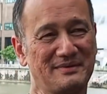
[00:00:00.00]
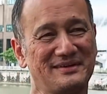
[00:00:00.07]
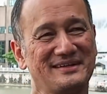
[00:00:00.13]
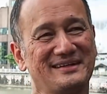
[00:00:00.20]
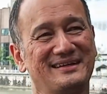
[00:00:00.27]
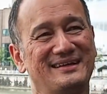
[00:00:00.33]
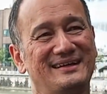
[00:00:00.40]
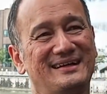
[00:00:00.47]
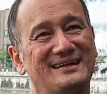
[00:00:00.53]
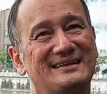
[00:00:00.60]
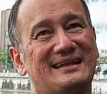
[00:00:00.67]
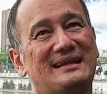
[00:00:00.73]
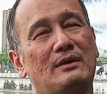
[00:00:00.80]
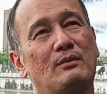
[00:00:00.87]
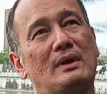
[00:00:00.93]
already.
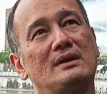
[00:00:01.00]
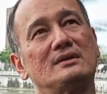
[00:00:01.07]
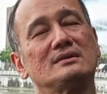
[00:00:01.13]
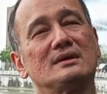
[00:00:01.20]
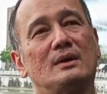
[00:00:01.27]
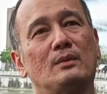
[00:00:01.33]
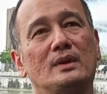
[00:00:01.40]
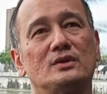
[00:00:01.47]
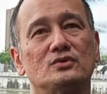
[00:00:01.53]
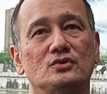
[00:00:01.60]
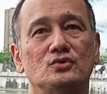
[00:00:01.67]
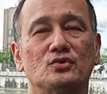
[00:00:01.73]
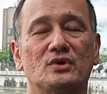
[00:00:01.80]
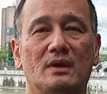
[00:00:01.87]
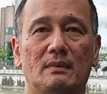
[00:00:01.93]
Then I went
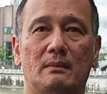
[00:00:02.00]
to UK.